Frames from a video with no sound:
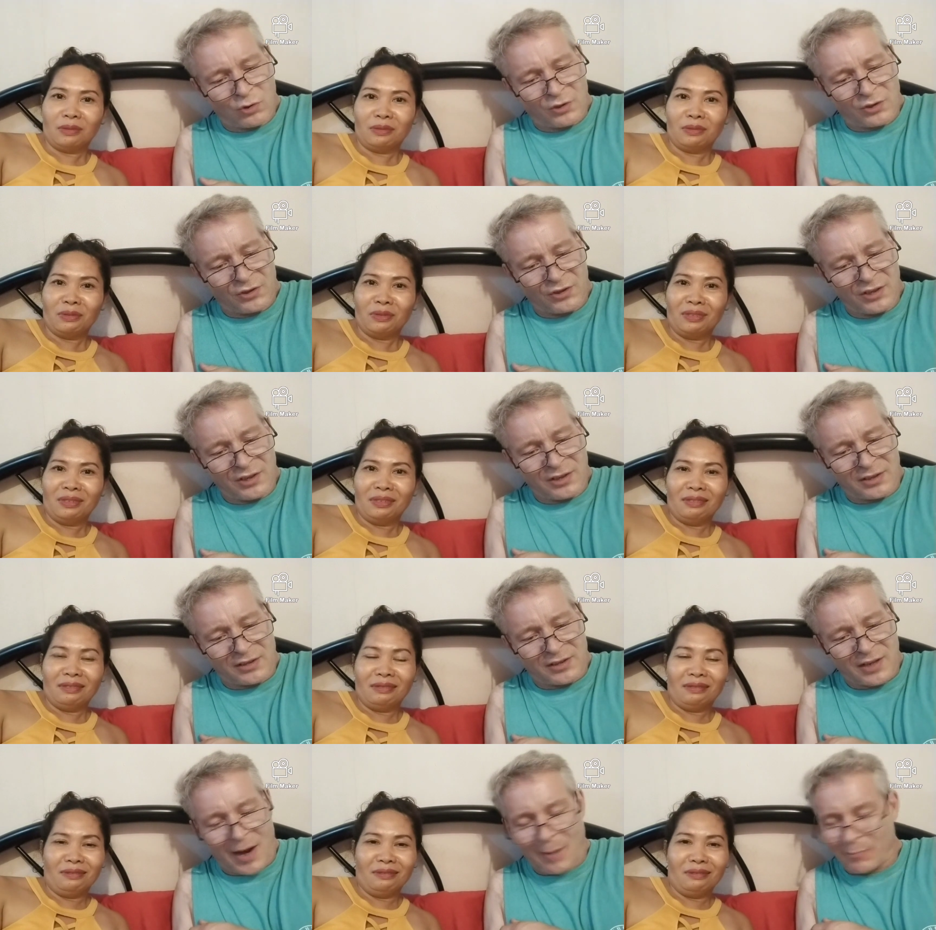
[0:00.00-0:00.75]

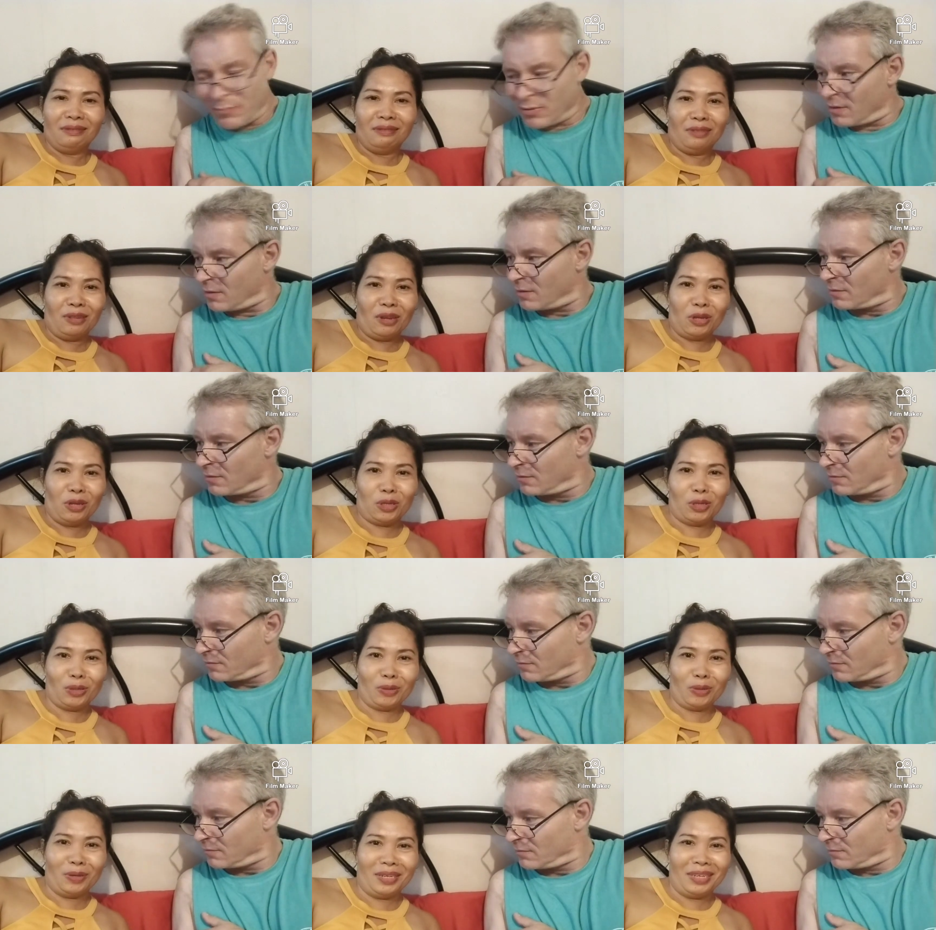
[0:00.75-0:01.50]
Speaker 1: T-tap.
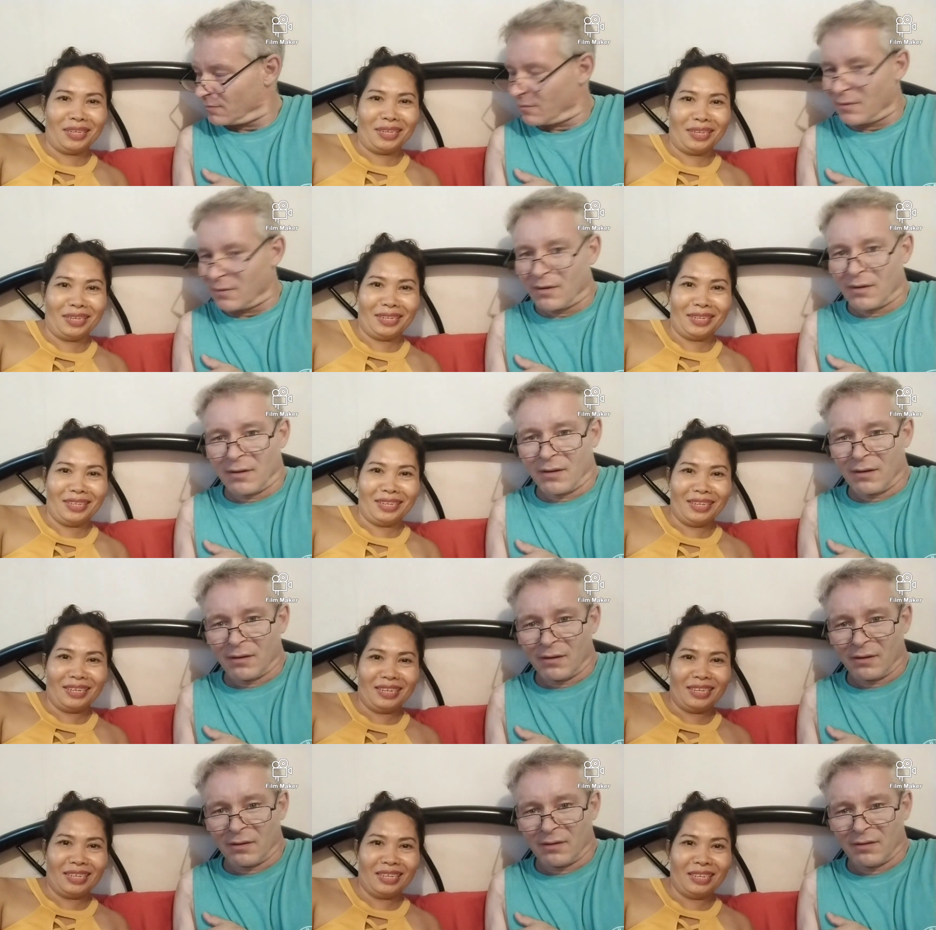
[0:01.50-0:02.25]
See.
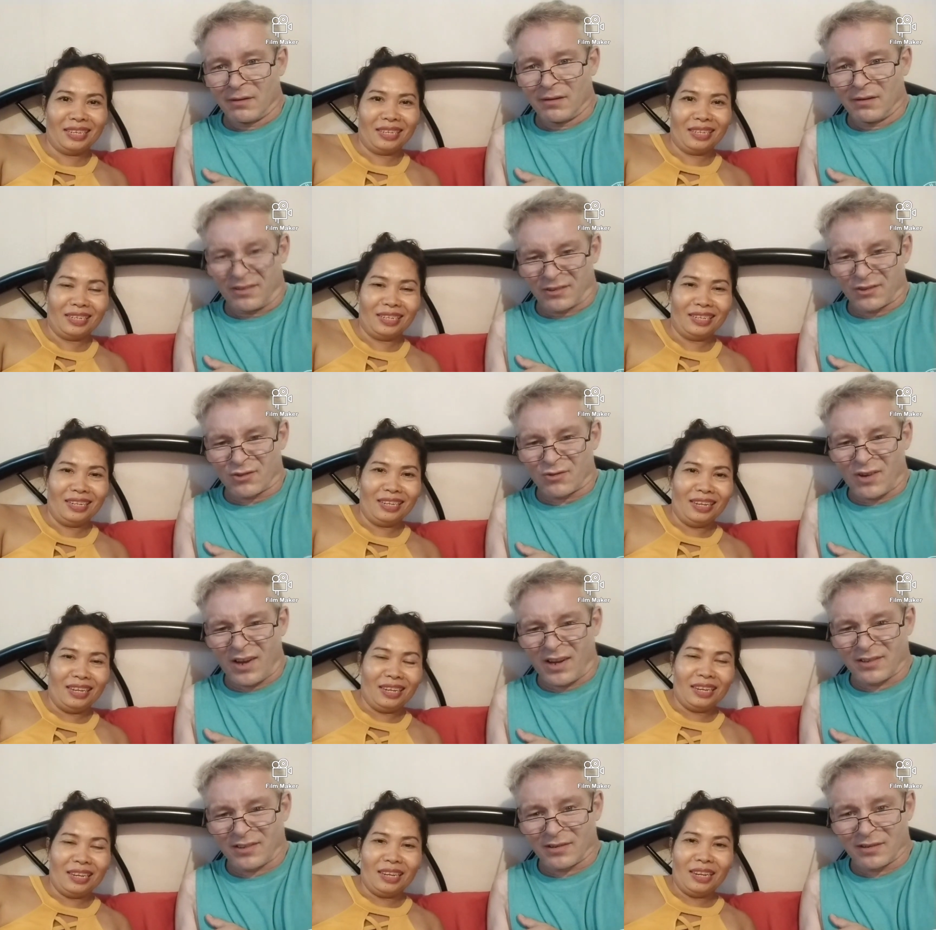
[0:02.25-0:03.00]
Is it
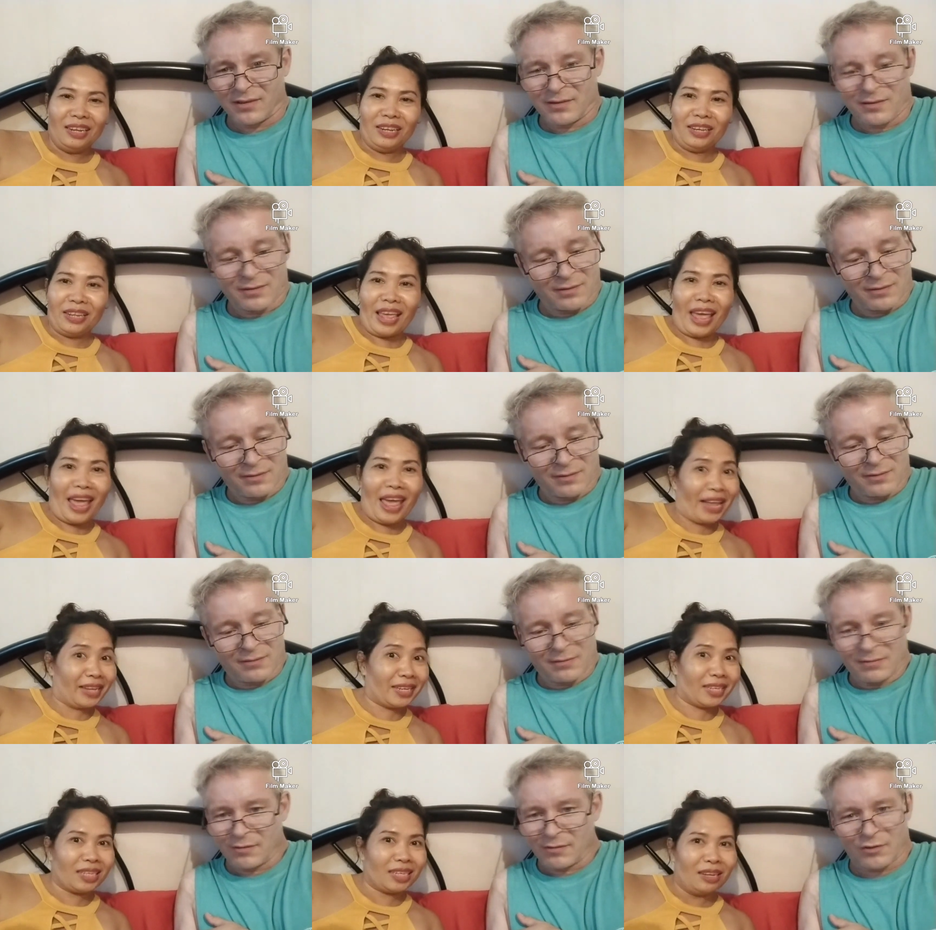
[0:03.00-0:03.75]
right?
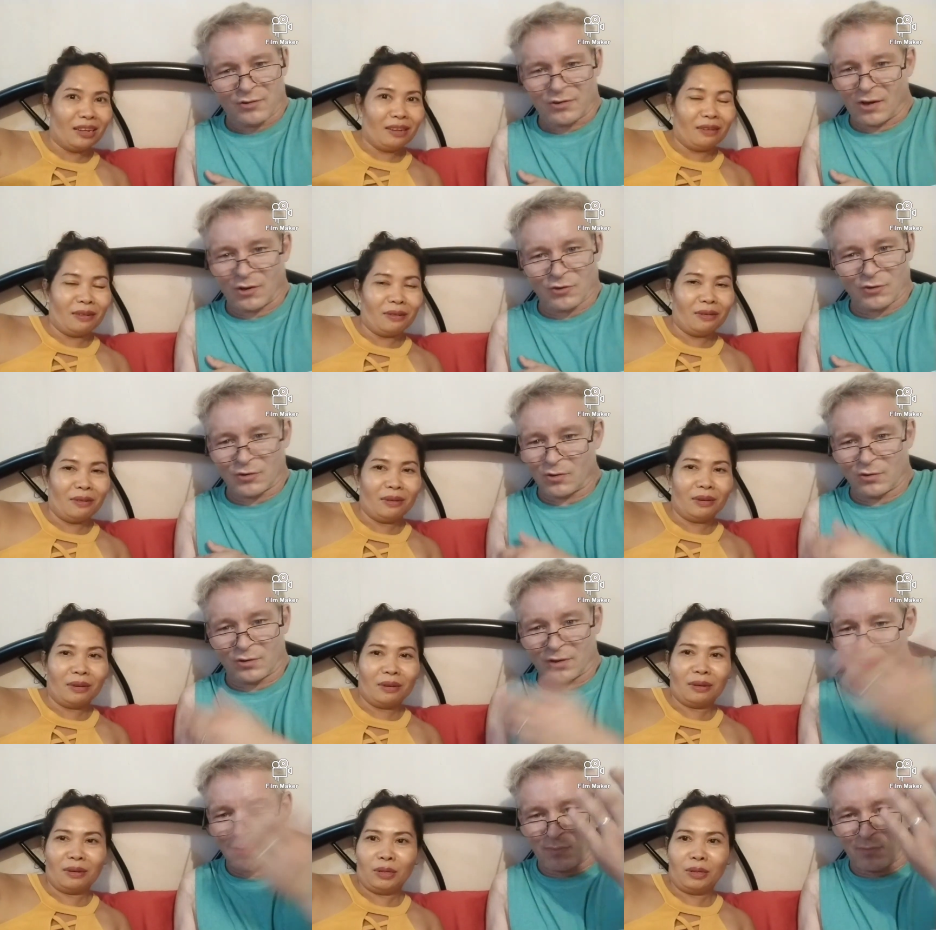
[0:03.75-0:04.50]
Yes! That sounds
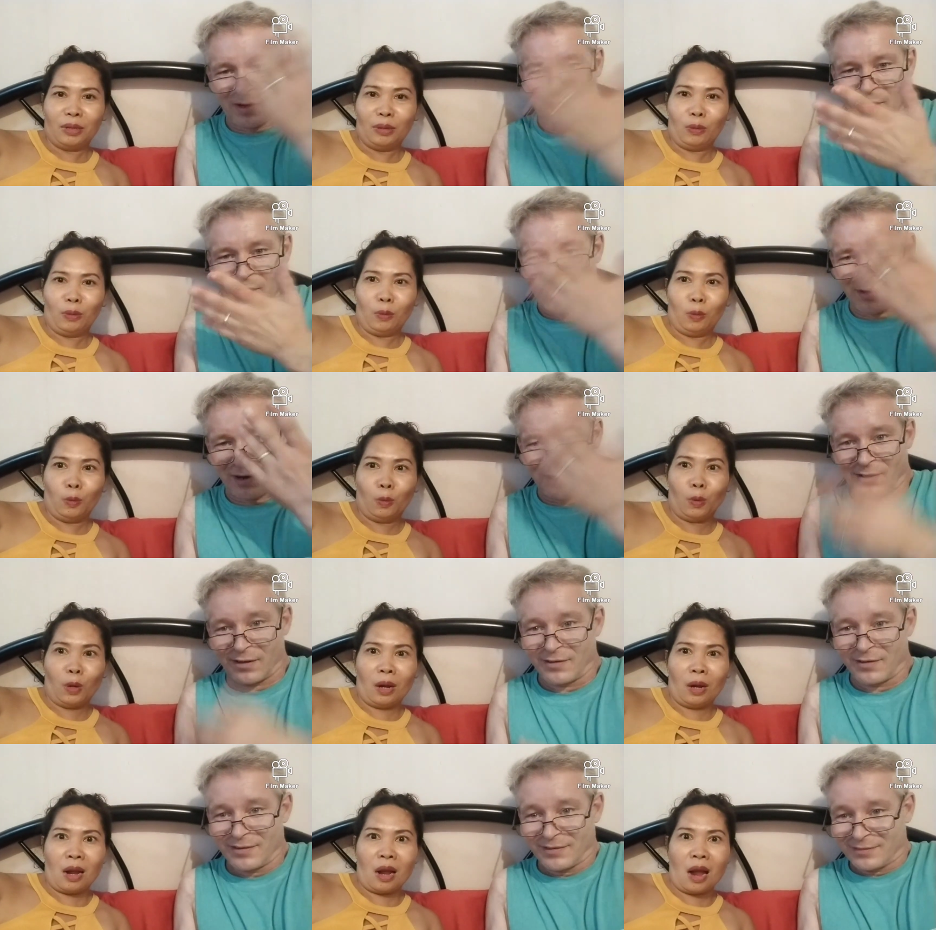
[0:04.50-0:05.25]
total bala bala.
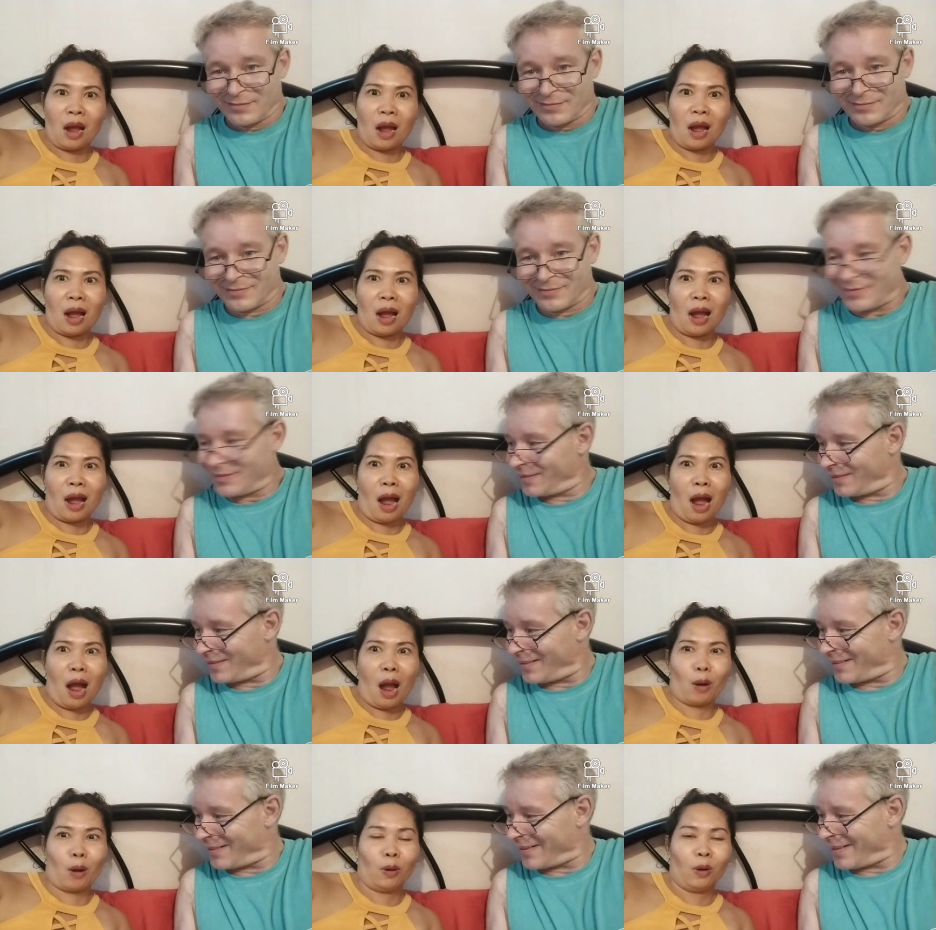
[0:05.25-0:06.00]

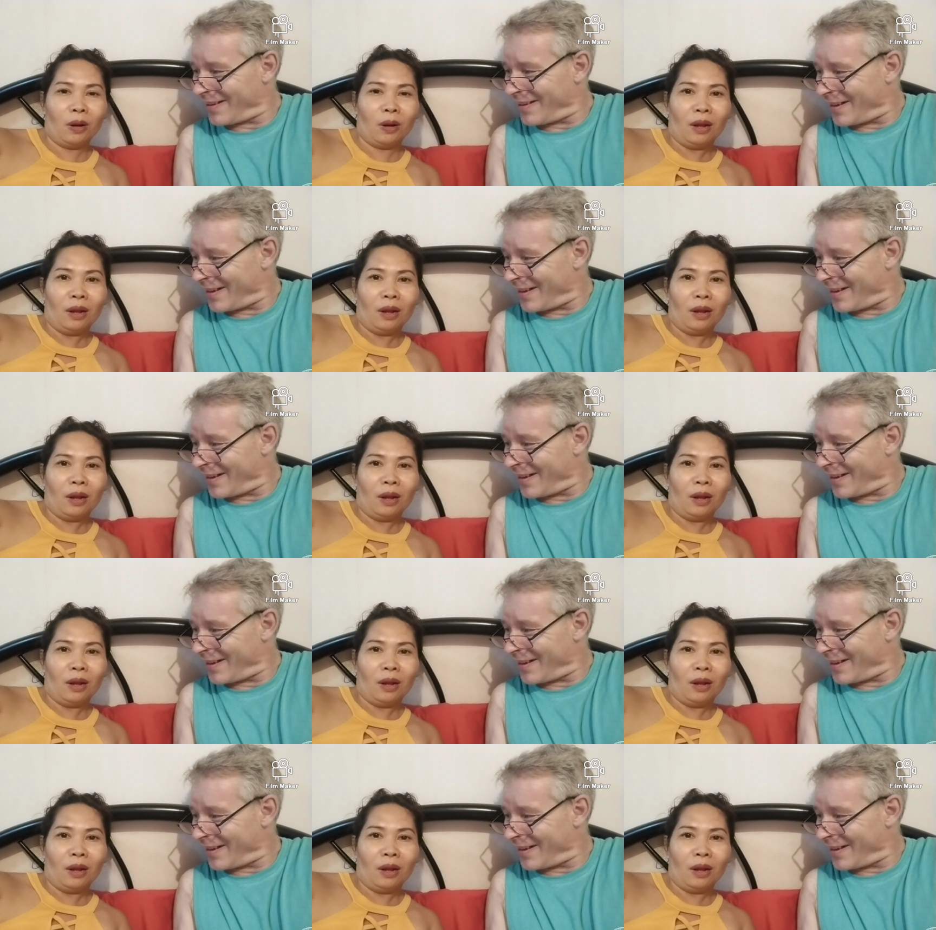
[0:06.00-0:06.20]
Wow!